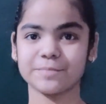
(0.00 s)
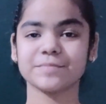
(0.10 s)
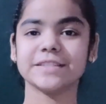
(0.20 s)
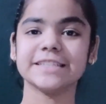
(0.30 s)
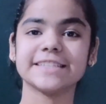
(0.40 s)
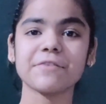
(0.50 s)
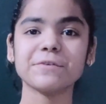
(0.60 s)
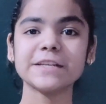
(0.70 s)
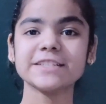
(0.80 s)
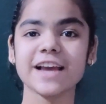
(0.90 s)
The
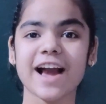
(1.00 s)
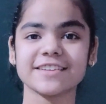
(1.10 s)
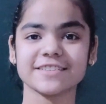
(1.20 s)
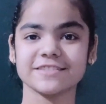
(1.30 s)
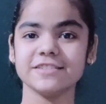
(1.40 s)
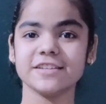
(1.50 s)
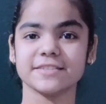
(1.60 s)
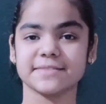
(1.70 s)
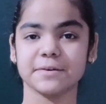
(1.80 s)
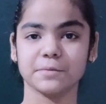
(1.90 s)
definite article
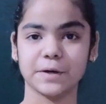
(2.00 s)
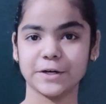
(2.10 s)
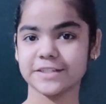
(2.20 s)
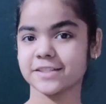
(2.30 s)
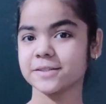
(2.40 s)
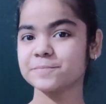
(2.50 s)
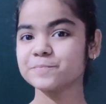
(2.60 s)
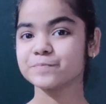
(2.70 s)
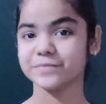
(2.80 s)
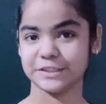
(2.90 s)
is the word
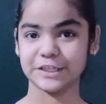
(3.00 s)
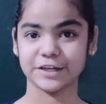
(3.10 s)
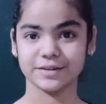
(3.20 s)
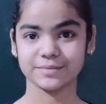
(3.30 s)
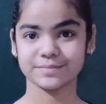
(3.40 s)
the.